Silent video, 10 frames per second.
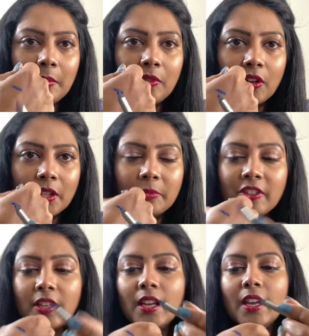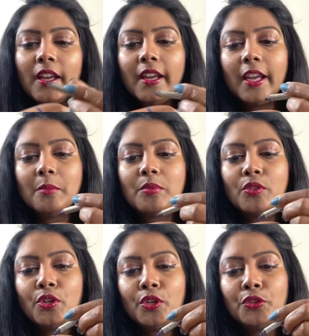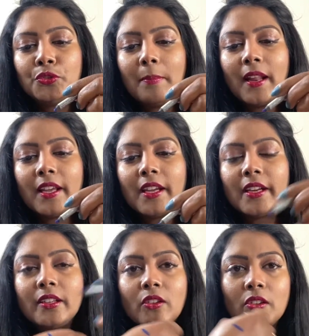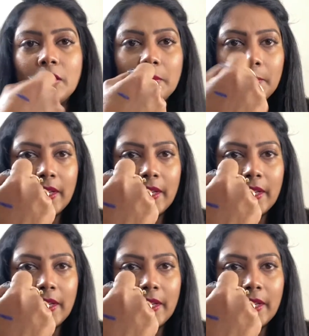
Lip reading: not even able to apply it on my